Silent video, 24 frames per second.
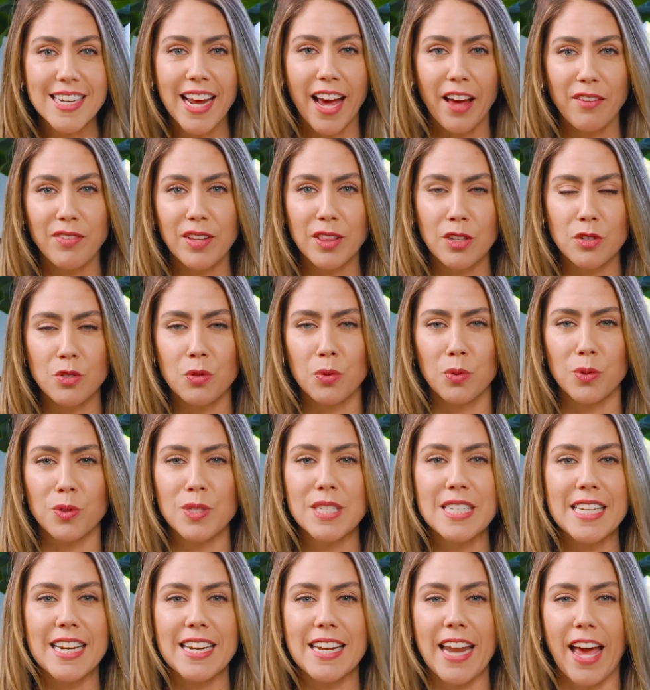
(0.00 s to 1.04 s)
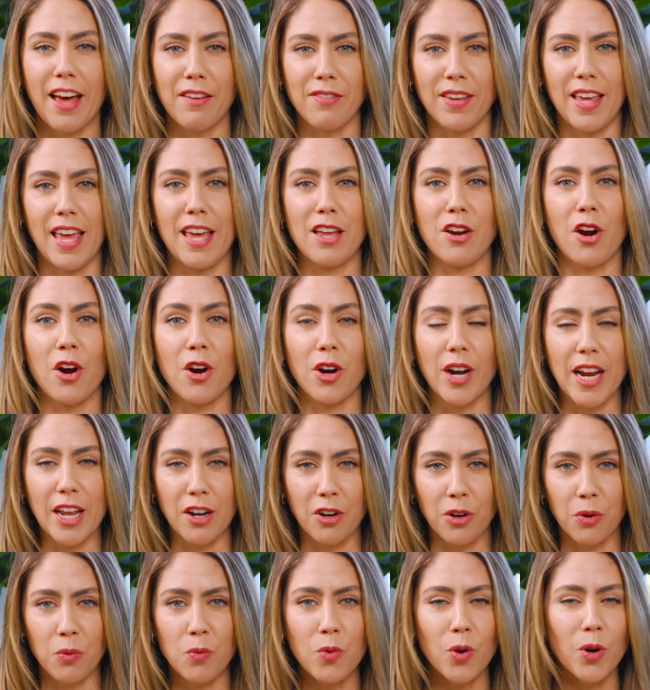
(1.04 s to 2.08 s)
to having the tools to navigate our
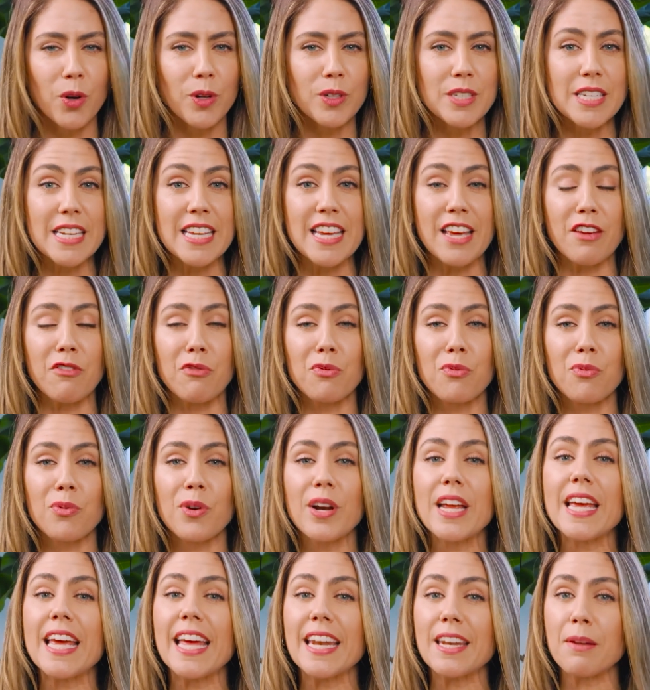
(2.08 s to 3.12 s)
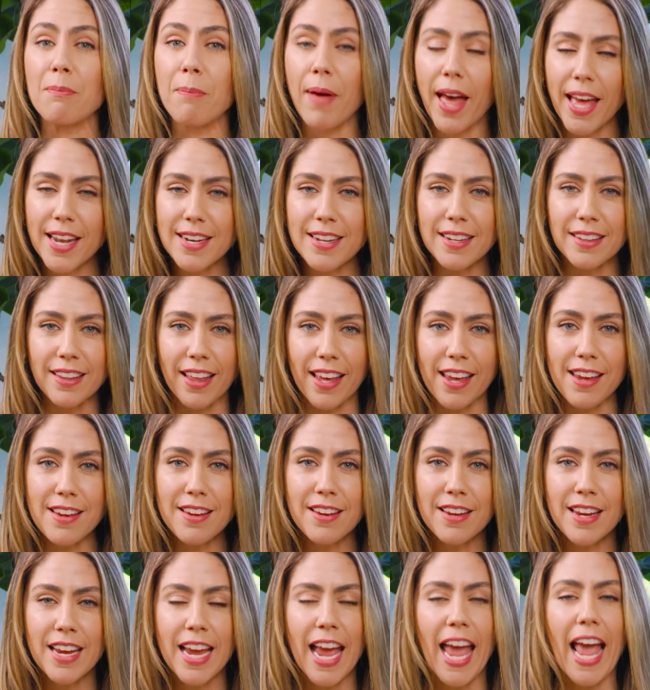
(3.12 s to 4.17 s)
inner world to get free independently,
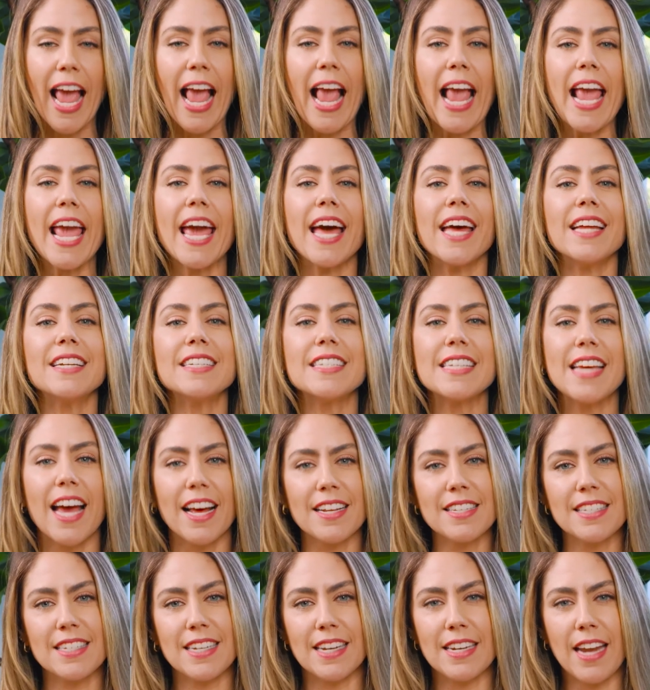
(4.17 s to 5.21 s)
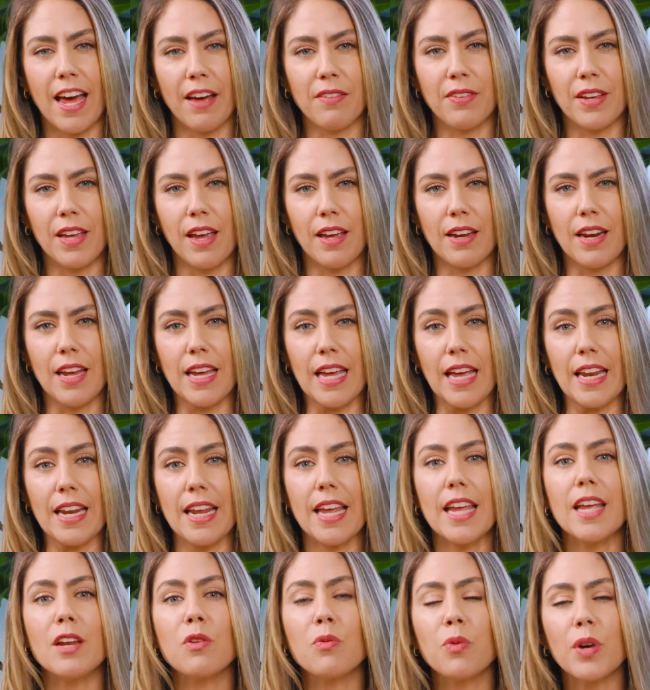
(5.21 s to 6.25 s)
and yes to navigating it
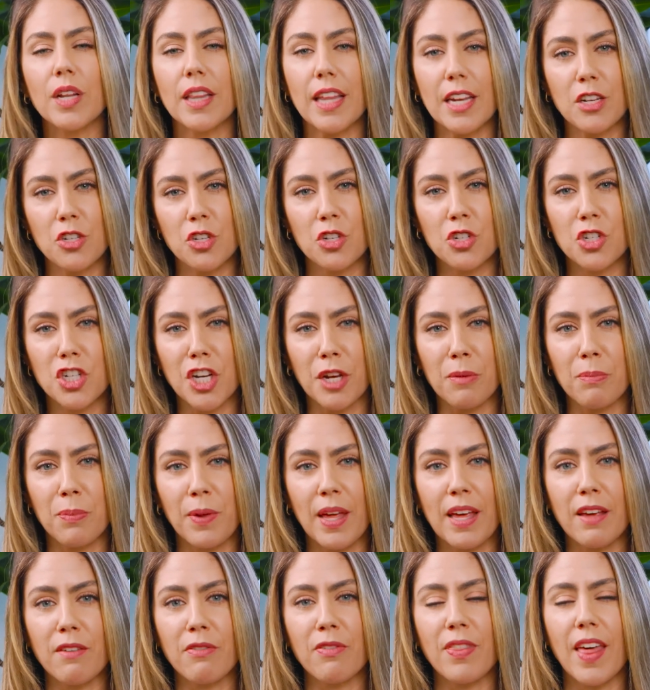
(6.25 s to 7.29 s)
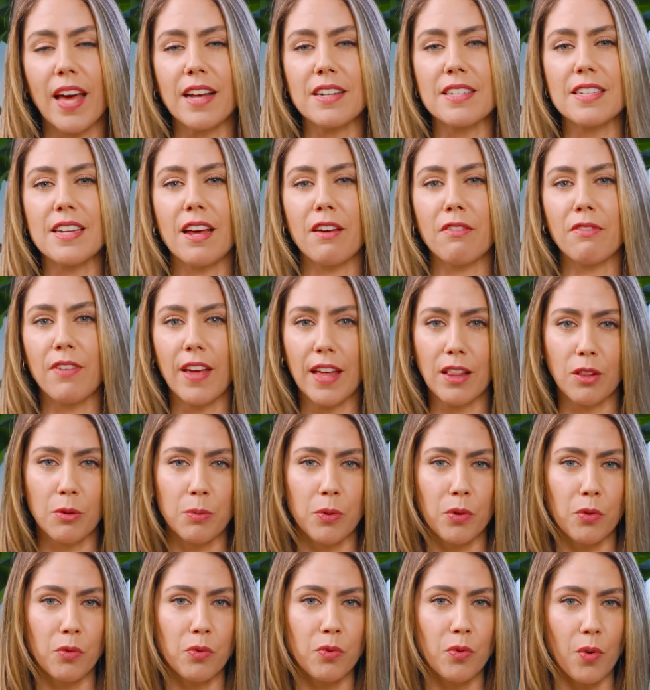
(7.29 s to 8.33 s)
in relationship if that's
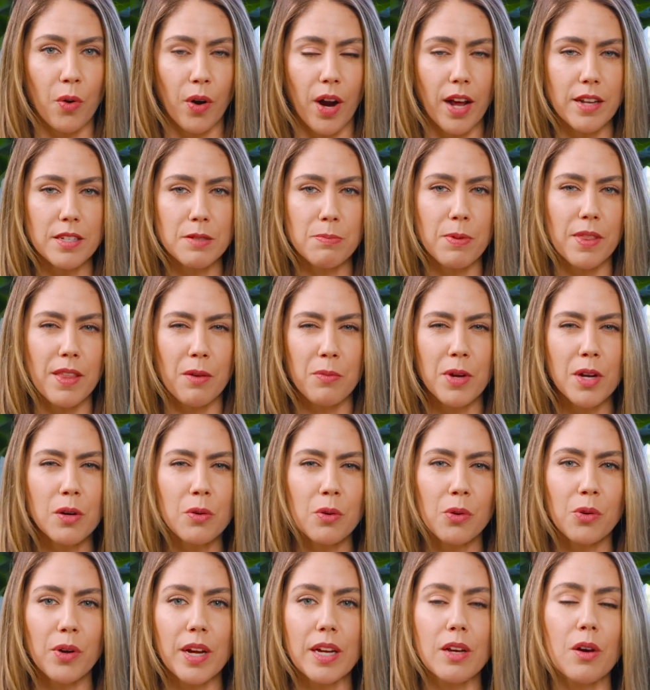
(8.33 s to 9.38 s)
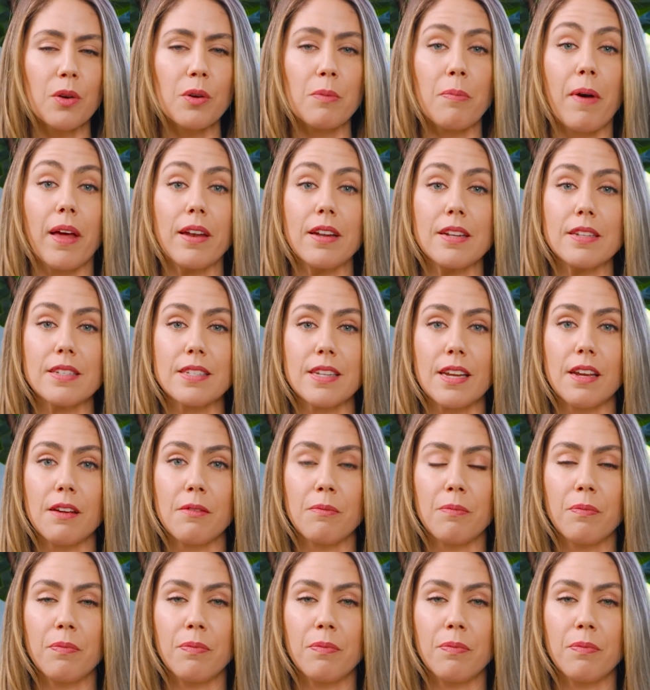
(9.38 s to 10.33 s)
available for us. But then we don't create codependency.